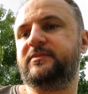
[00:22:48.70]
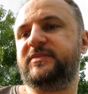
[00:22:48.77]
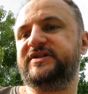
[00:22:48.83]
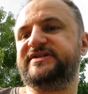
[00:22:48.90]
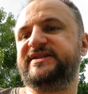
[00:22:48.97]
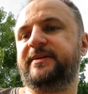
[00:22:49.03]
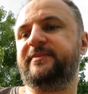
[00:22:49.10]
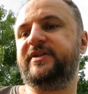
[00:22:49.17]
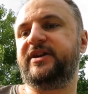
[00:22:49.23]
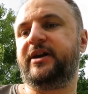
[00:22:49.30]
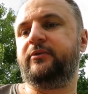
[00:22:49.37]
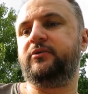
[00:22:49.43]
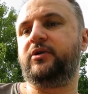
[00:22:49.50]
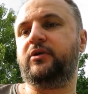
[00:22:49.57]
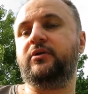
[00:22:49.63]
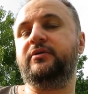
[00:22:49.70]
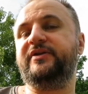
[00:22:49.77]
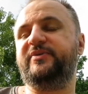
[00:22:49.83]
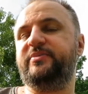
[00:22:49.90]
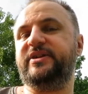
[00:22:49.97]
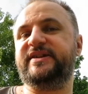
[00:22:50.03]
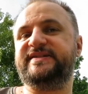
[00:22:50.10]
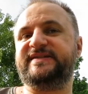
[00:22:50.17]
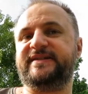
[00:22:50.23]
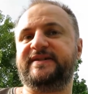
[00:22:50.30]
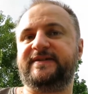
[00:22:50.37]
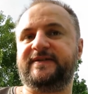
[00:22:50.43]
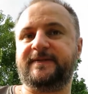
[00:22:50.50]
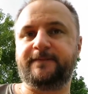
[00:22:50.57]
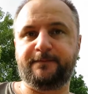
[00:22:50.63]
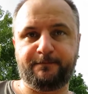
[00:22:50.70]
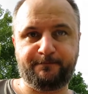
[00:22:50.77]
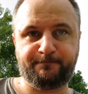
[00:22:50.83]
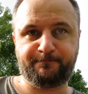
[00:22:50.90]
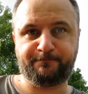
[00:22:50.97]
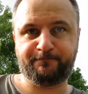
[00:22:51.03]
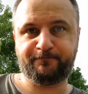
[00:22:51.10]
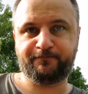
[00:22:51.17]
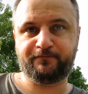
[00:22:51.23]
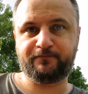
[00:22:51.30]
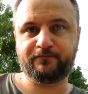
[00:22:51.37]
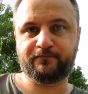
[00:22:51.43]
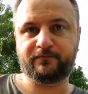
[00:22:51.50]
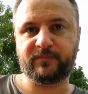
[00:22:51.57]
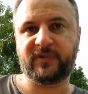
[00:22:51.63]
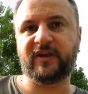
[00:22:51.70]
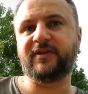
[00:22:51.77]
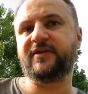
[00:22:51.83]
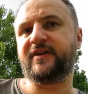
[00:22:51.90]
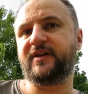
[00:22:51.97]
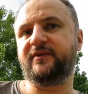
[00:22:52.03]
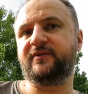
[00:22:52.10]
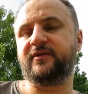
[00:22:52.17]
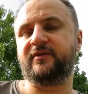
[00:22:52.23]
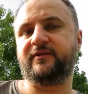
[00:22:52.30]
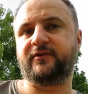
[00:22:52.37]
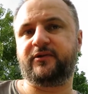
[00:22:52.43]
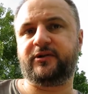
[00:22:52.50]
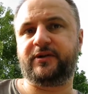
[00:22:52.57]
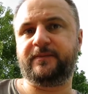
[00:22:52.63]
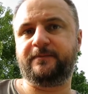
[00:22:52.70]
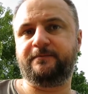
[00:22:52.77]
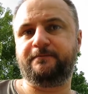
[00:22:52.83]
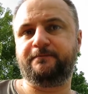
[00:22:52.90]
it's something I will always be excited and thankful for.